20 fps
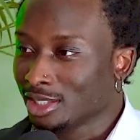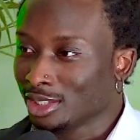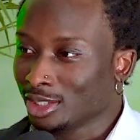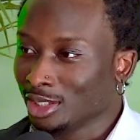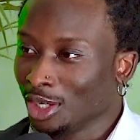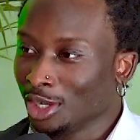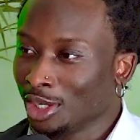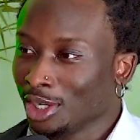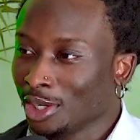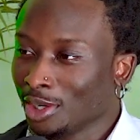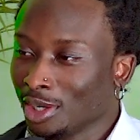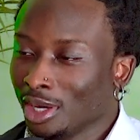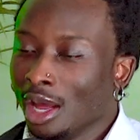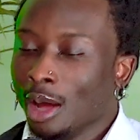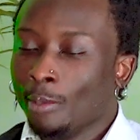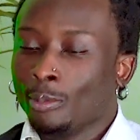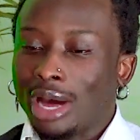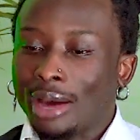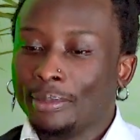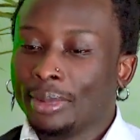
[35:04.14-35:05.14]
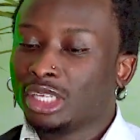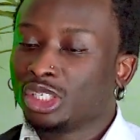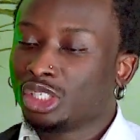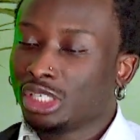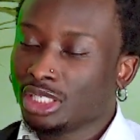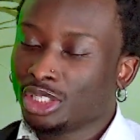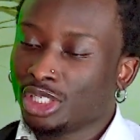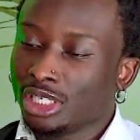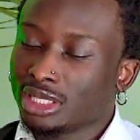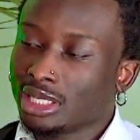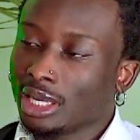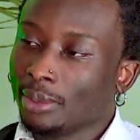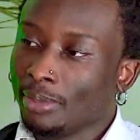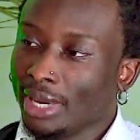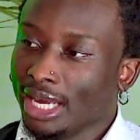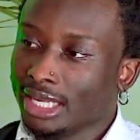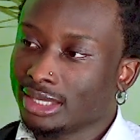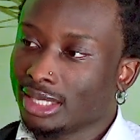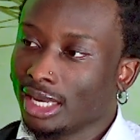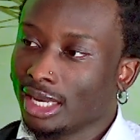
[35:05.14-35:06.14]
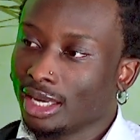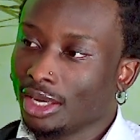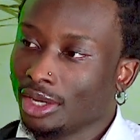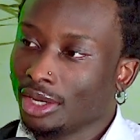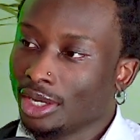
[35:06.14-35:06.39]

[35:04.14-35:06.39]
you know. But I mean, she's amazing, you know.